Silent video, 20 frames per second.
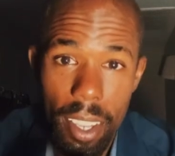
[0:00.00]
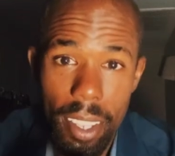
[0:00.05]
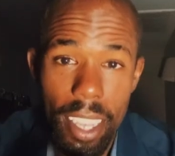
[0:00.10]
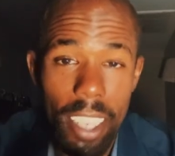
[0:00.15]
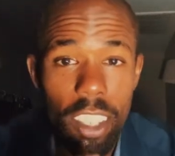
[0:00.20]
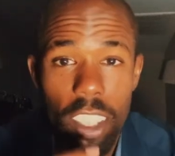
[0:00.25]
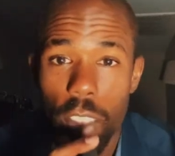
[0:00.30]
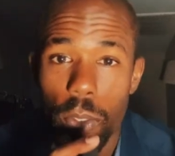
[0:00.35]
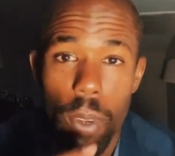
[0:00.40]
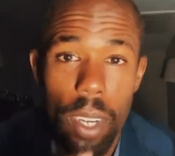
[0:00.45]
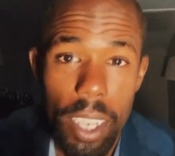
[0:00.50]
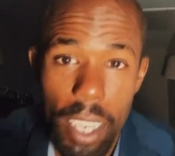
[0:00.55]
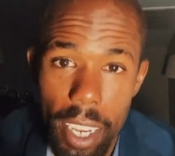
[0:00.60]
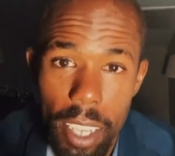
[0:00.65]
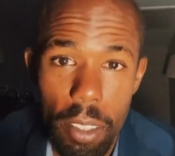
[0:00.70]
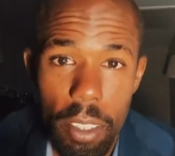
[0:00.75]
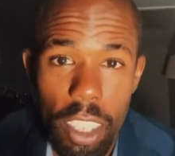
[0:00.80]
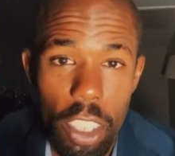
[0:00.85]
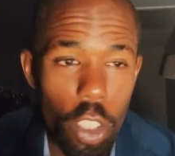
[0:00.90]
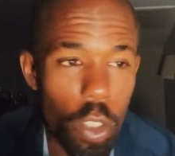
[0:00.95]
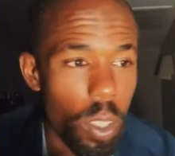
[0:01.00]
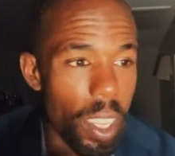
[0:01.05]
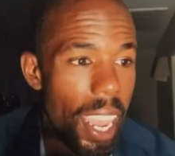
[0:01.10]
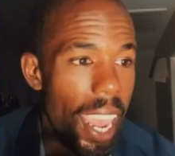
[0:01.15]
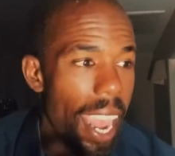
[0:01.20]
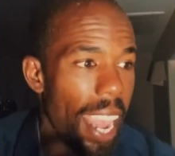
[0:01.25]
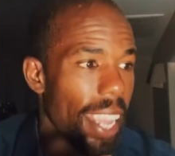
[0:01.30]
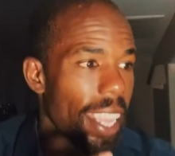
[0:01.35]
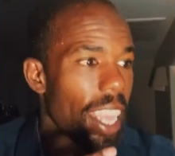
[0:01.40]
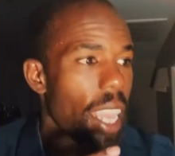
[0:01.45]
That's just what it is, because you
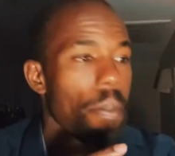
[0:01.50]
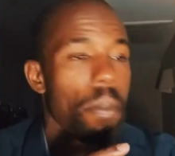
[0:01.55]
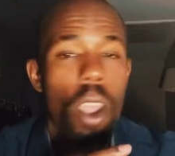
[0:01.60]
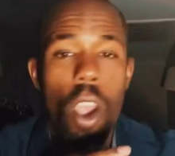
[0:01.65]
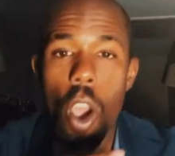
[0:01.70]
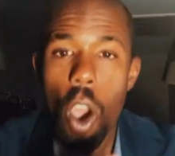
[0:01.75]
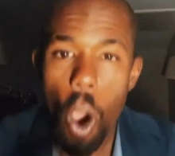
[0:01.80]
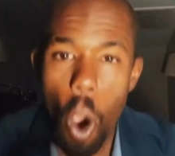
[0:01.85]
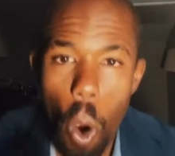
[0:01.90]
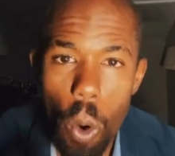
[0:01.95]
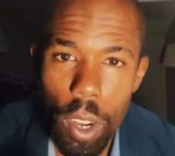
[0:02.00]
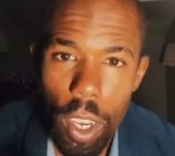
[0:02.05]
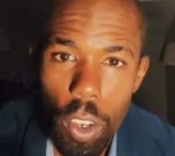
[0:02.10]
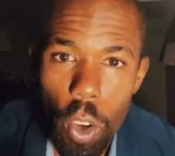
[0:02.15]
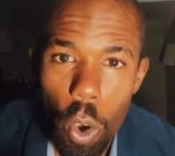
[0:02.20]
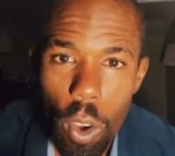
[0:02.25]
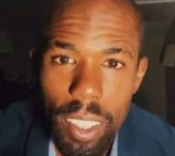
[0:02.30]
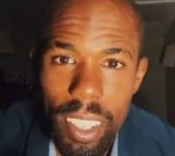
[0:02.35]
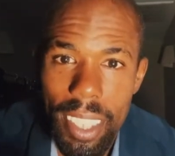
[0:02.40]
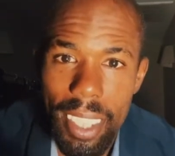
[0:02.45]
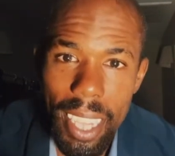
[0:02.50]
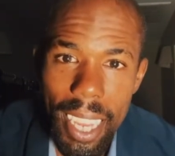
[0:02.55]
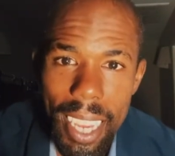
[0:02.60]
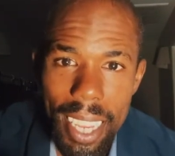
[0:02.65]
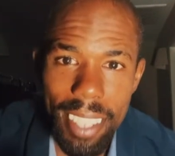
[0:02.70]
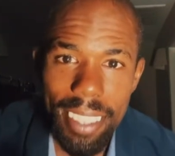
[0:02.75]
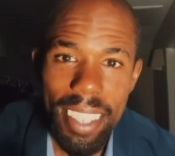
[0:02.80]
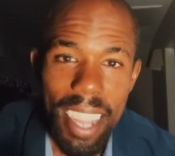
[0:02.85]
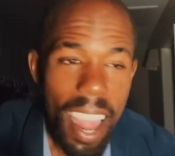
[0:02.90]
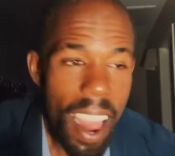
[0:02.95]
can't keep holding on to
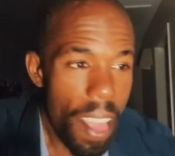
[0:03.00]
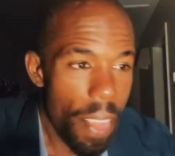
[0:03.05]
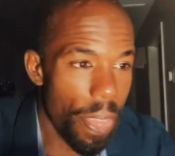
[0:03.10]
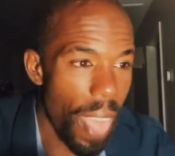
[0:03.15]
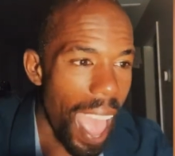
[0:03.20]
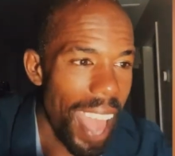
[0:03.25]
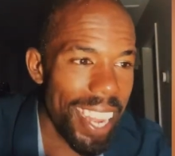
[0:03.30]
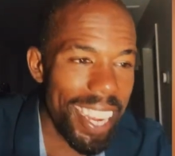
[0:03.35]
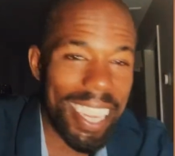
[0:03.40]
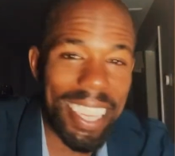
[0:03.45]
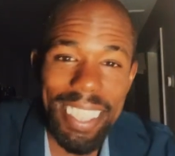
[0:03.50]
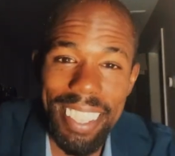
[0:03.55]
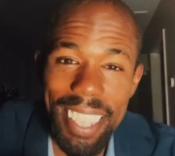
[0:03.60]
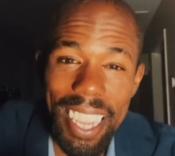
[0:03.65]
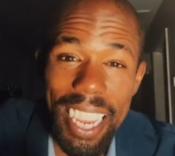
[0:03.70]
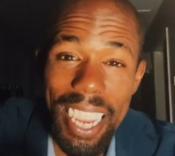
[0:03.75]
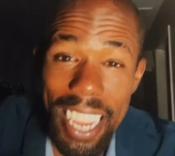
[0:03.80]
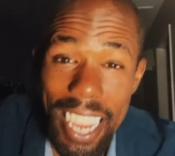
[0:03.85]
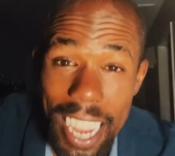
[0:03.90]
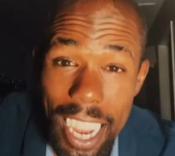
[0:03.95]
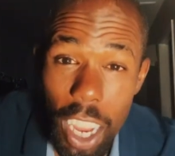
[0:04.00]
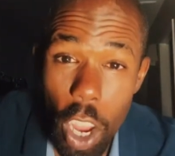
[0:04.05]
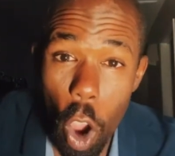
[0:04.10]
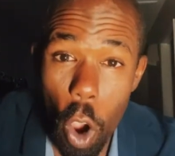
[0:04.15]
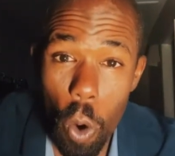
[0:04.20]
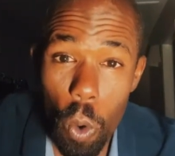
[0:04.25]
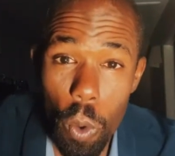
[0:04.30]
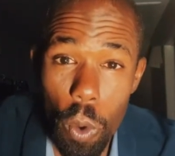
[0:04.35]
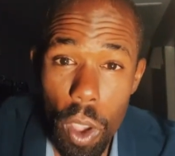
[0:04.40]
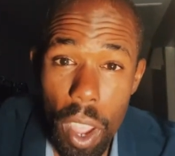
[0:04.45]
things. That is the
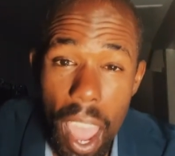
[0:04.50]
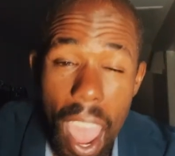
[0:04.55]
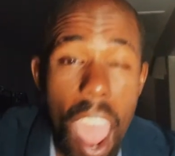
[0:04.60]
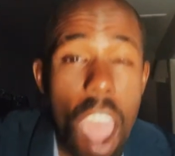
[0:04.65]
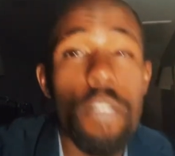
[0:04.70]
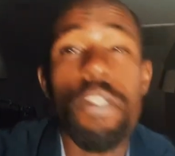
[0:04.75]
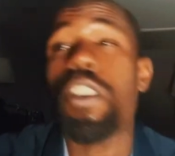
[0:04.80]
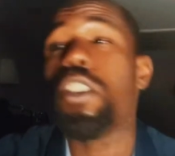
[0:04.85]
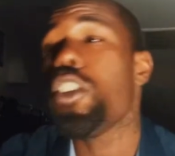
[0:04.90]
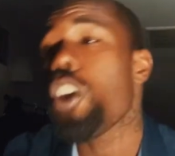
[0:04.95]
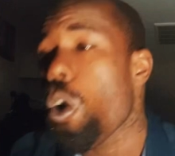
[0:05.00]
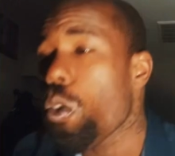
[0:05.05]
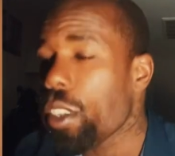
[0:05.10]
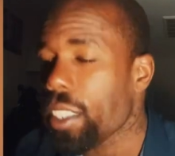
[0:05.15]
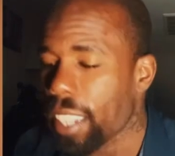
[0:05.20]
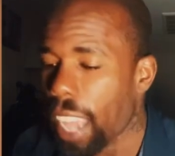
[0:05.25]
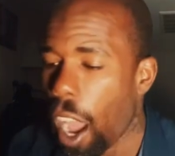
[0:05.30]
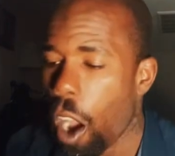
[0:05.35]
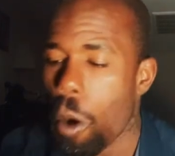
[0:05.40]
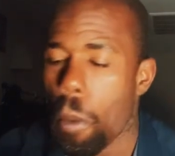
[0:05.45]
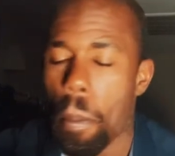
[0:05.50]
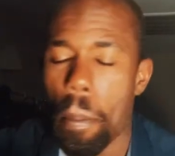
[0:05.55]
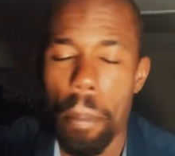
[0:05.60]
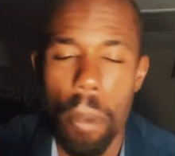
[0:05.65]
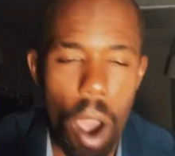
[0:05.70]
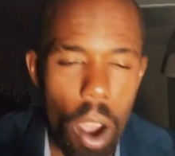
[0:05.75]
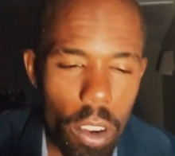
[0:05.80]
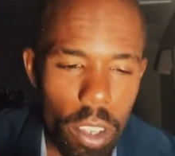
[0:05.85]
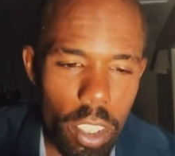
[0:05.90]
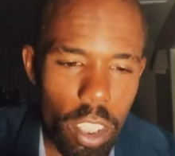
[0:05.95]
ego. Ever notice how
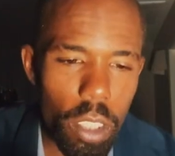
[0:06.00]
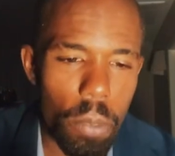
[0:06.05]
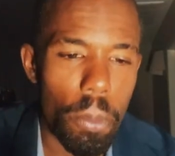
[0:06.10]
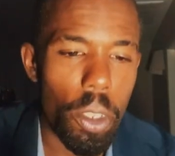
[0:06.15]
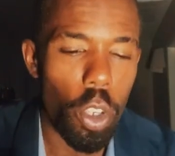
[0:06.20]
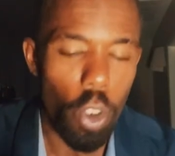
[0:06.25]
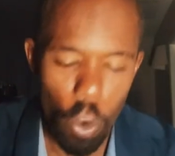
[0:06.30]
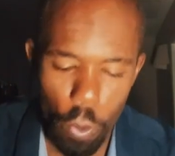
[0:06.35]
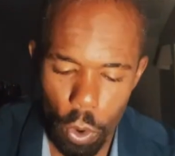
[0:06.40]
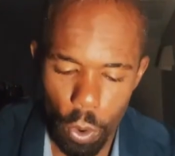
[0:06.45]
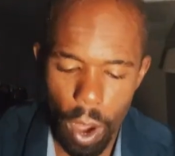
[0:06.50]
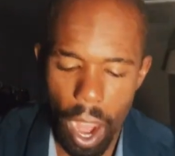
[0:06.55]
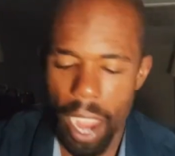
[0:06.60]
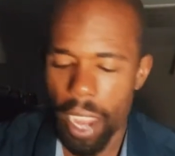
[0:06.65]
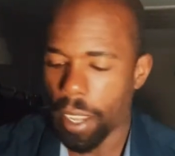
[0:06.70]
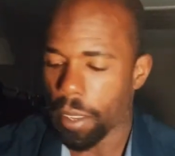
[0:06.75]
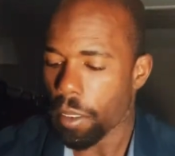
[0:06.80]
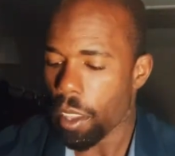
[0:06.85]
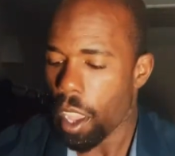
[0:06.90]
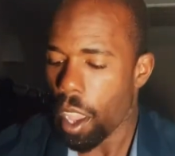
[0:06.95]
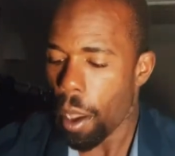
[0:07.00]
monks maneuver, right?